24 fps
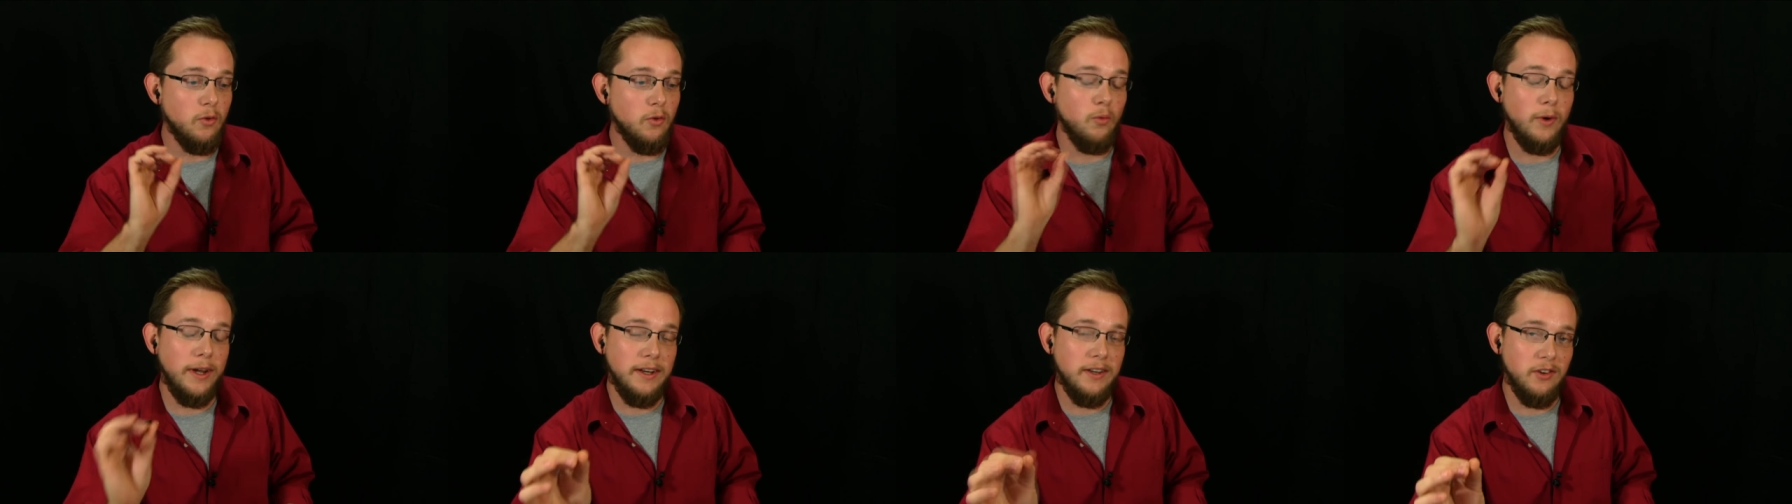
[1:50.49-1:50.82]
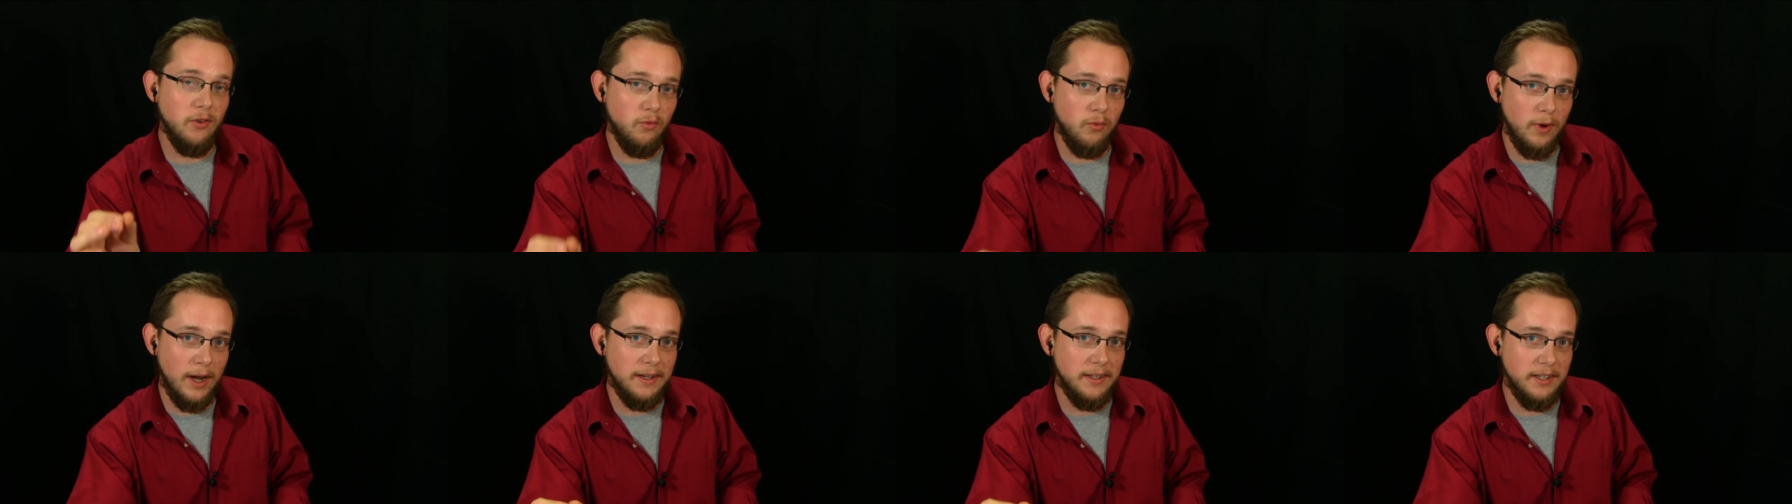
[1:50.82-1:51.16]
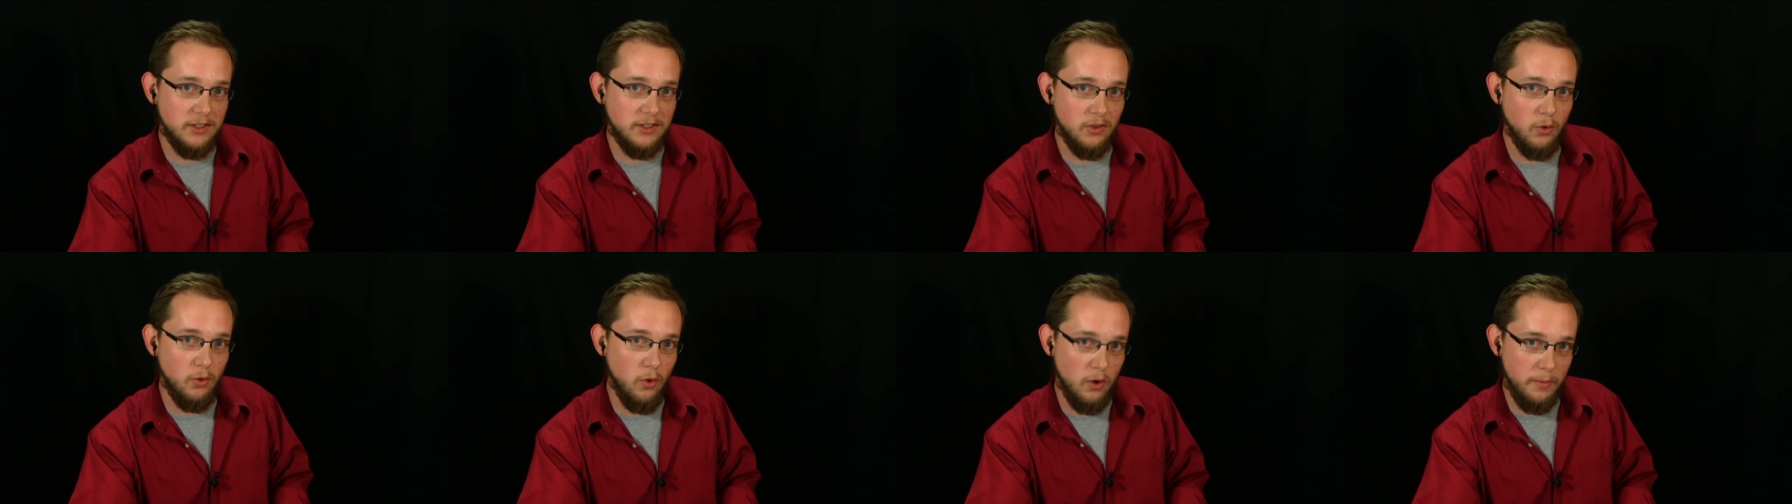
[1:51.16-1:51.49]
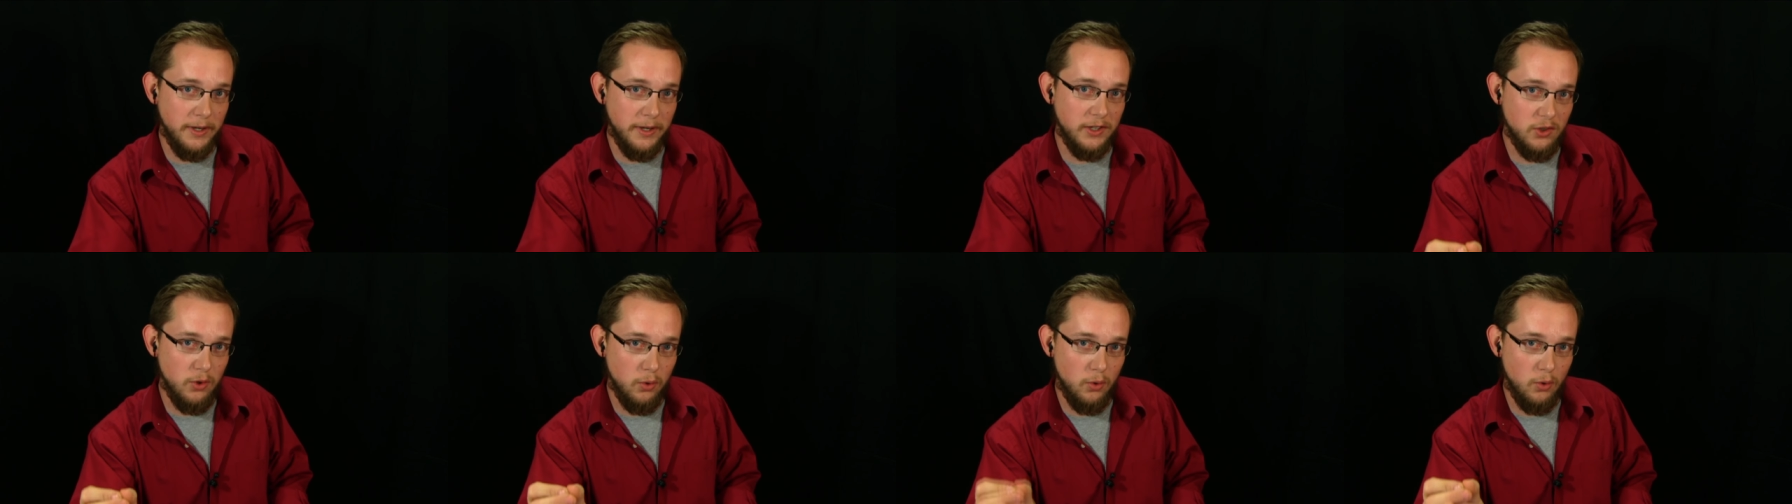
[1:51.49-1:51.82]
redirect its
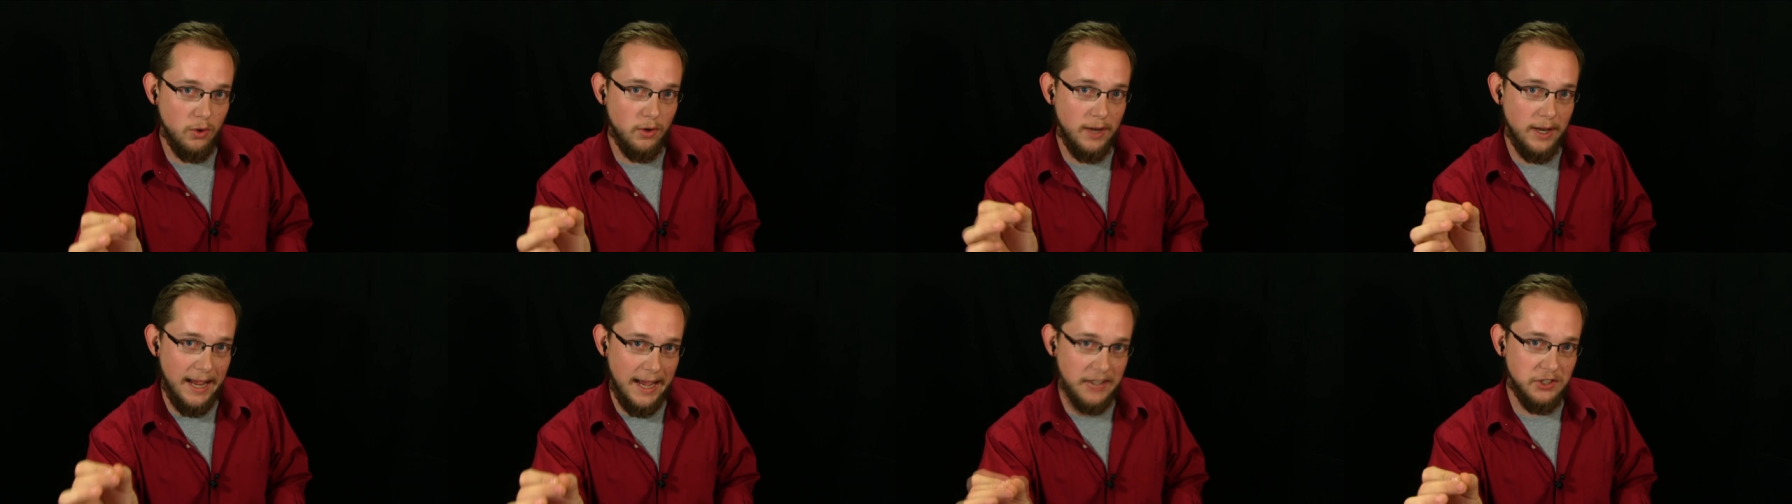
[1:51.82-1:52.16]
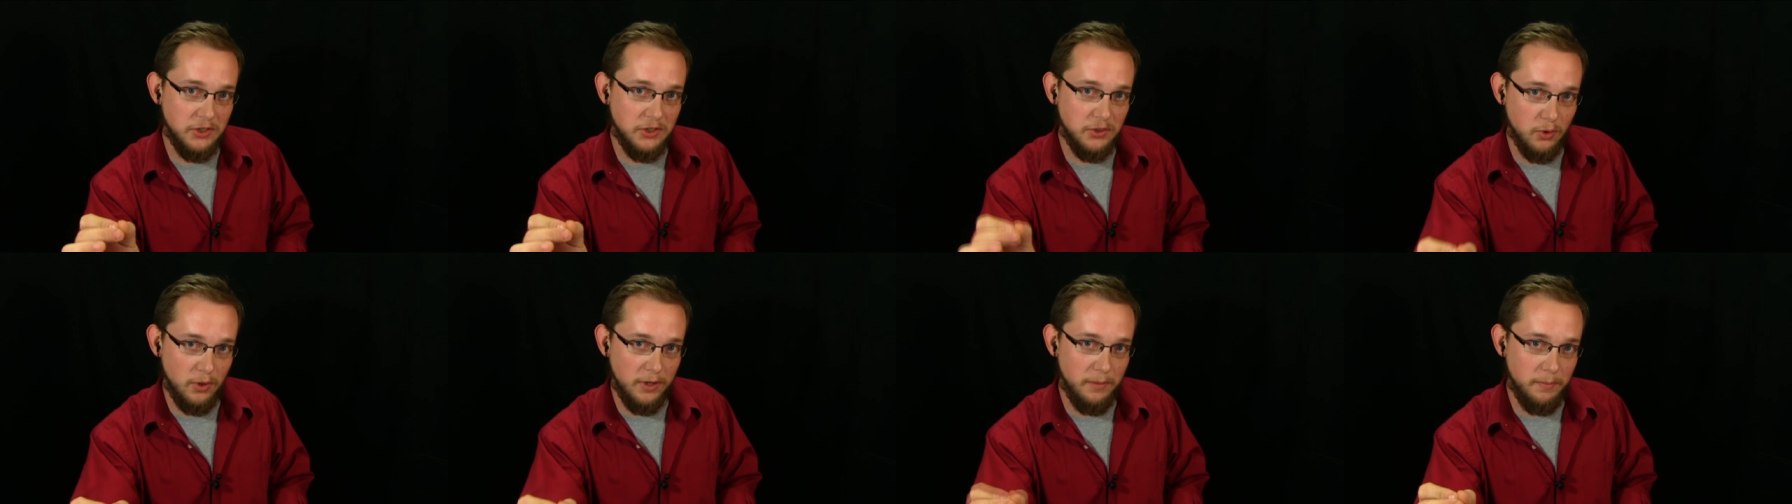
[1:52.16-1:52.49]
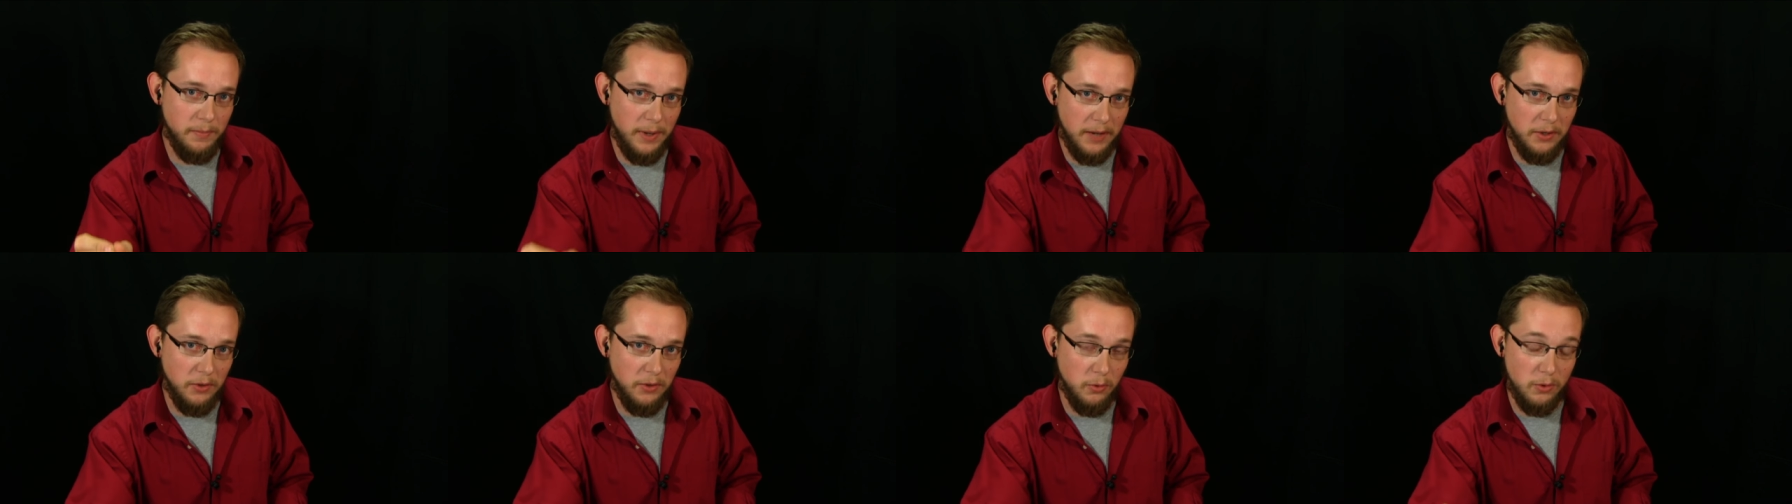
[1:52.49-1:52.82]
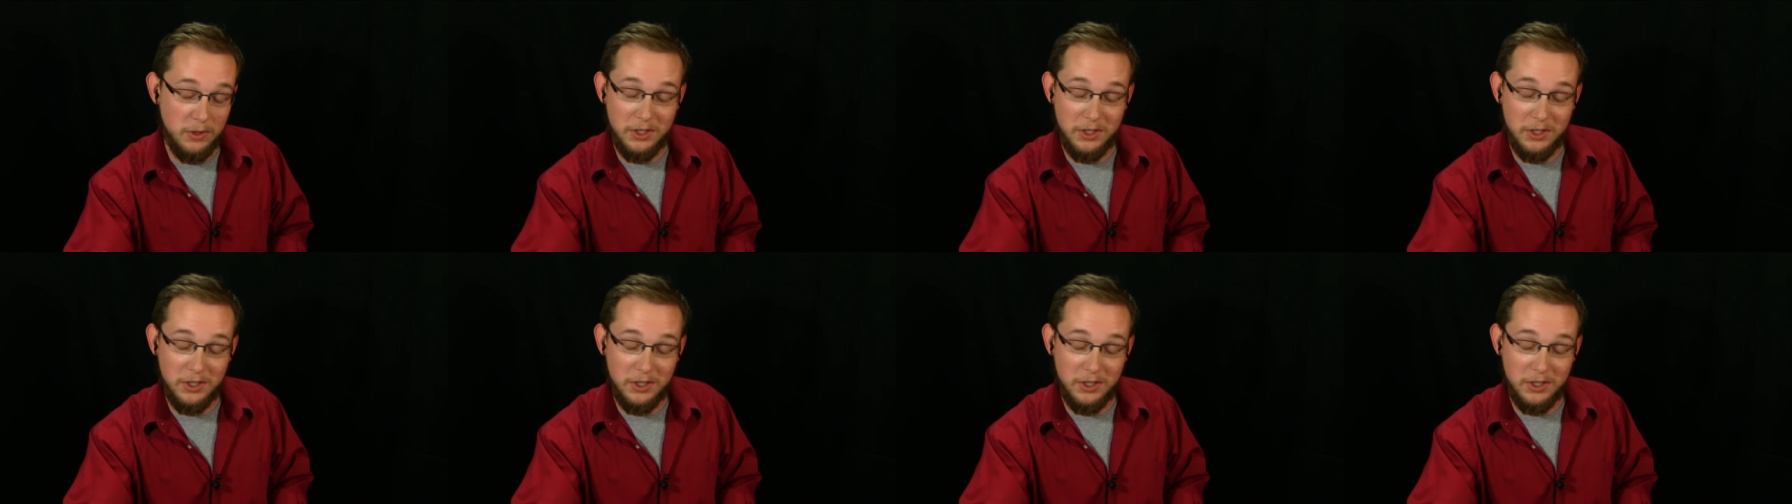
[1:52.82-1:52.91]
orbit toward asteroid Bennu,